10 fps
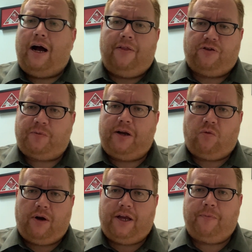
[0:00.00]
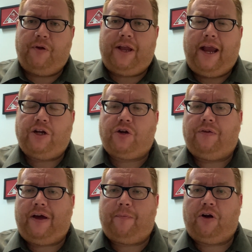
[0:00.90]
There's been already communication on
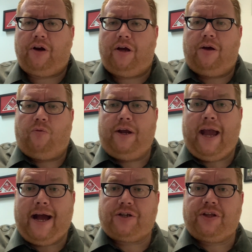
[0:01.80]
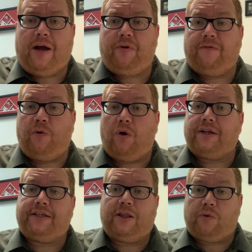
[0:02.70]
that. I'm not going to rehash that, but if you want
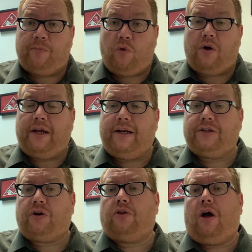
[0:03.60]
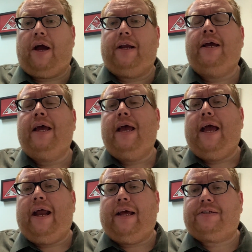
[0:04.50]
to see the report, it is online
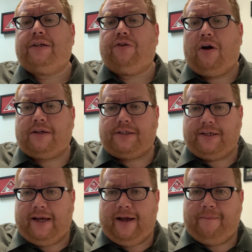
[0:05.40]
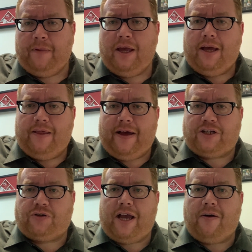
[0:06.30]
at Edson.ca. That's
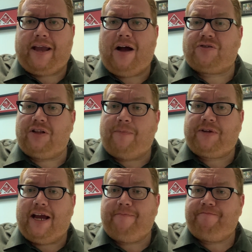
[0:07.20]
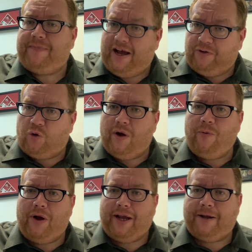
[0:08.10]
your Town Council update. Have a great
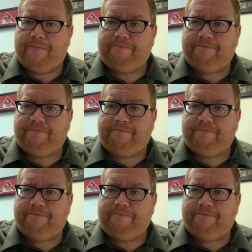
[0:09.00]
week.